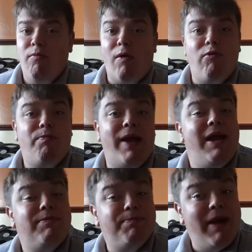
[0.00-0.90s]
Worrell
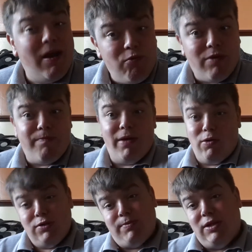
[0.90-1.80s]
plays better with
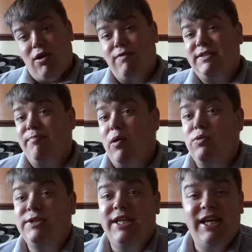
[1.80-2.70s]
Mills, because obviously
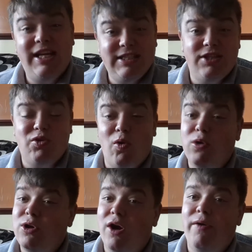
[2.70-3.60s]
Mills is a
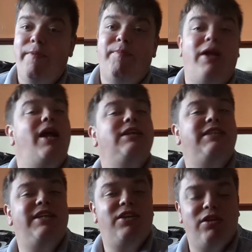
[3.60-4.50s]
talker and
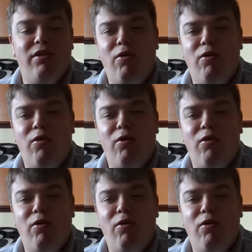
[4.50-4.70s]
actually